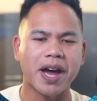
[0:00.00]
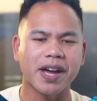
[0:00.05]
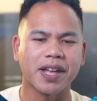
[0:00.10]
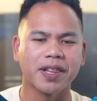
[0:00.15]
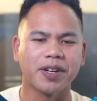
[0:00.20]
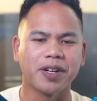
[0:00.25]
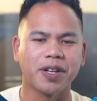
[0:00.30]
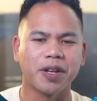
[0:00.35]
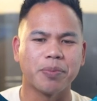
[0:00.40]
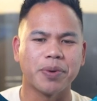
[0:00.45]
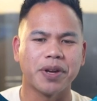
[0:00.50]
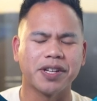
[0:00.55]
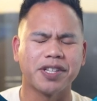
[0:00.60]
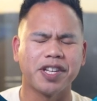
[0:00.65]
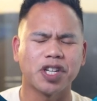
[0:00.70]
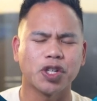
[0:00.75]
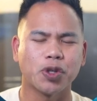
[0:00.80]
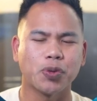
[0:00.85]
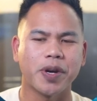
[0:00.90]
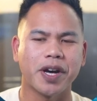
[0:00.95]
a little bit,
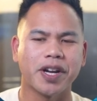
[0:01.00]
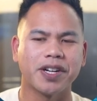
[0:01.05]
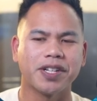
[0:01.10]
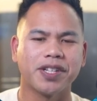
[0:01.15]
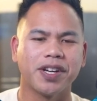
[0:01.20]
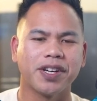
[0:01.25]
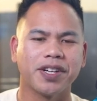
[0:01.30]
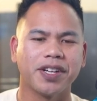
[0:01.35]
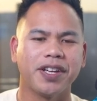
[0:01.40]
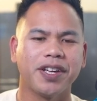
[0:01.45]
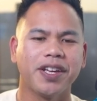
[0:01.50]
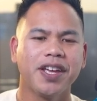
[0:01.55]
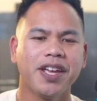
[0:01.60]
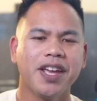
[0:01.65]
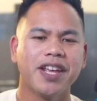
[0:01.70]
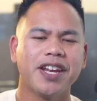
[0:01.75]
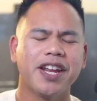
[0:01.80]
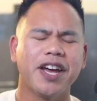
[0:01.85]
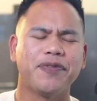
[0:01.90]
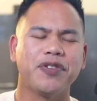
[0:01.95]
teach them how to Dougie.
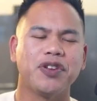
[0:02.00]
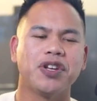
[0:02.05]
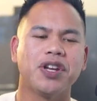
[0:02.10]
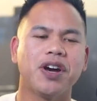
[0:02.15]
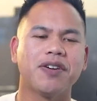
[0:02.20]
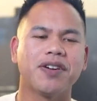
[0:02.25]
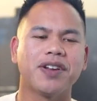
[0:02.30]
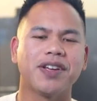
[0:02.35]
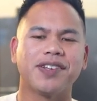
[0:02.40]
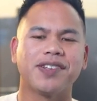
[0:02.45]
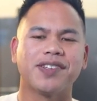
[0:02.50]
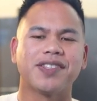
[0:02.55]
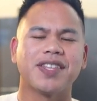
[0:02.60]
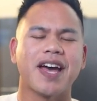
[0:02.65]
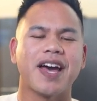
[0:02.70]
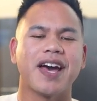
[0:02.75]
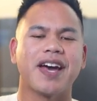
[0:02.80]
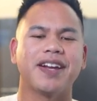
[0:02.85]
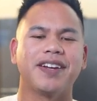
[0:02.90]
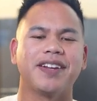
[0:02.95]
Now, if you notice
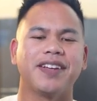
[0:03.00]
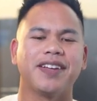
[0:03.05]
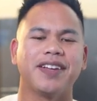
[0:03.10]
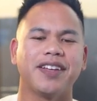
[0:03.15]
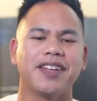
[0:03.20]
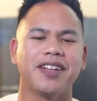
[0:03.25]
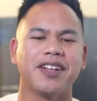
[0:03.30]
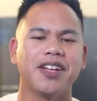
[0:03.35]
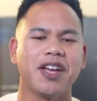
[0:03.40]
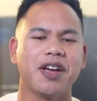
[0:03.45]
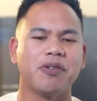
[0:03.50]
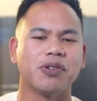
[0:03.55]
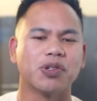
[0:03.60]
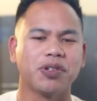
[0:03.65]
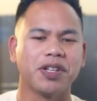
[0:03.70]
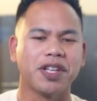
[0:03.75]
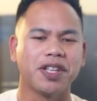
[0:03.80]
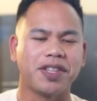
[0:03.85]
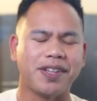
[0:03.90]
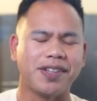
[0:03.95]
that it was
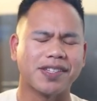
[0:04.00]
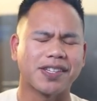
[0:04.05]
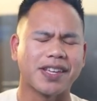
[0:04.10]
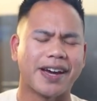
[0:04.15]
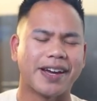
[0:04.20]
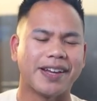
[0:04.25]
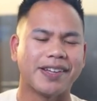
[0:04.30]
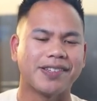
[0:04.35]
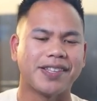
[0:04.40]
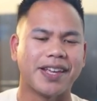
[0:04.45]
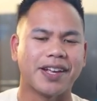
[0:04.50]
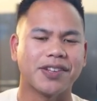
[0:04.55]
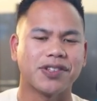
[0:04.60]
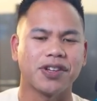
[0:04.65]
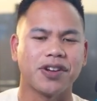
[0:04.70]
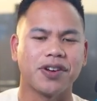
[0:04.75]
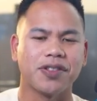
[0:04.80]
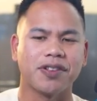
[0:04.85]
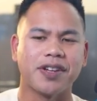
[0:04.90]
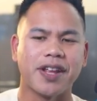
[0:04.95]
only these guys
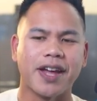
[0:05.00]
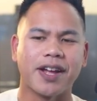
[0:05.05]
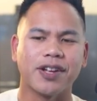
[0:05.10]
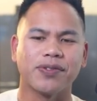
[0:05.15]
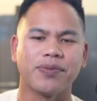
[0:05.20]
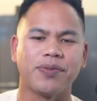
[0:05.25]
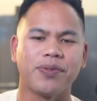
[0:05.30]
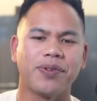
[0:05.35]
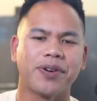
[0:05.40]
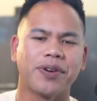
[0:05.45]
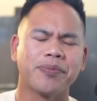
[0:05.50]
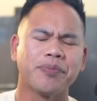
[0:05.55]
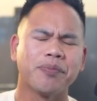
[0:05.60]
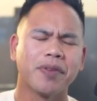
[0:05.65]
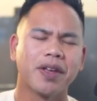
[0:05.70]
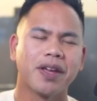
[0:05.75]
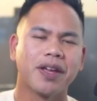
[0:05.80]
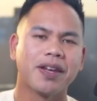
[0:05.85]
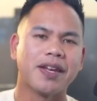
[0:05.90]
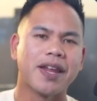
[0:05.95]
dancing on the dance floor.
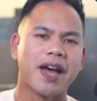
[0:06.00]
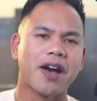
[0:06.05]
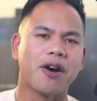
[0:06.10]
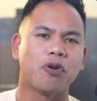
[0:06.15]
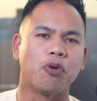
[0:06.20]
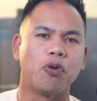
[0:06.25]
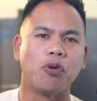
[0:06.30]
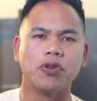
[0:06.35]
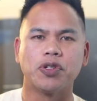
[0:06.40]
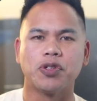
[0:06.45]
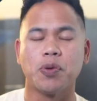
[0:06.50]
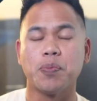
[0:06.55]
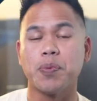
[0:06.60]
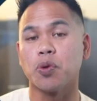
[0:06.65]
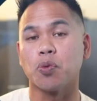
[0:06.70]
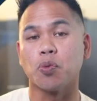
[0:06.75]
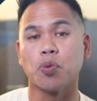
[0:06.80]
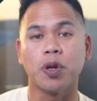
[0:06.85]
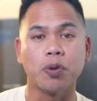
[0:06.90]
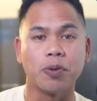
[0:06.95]
Now, to
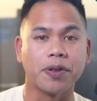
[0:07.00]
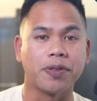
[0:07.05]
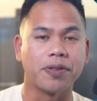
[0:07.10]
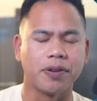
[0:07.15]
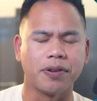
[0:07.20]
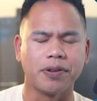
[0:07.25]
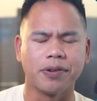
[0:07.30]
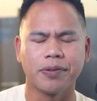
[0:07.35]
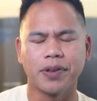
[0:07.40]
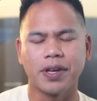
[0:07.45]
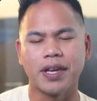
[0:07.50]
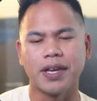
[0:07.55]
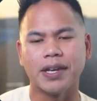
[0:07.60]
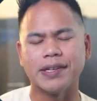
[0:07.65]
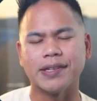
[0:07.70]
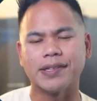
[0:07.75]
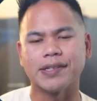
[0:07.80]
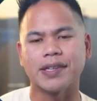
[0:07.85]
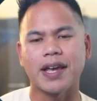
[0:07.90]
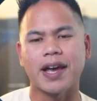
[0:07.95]
be real with you,
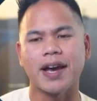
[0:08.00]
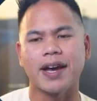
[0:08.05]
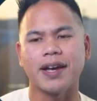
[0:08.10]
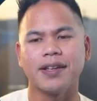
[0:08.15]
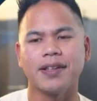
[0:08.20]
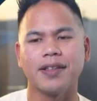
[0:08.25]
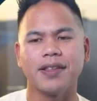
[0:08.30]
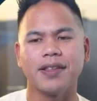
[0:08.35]
is that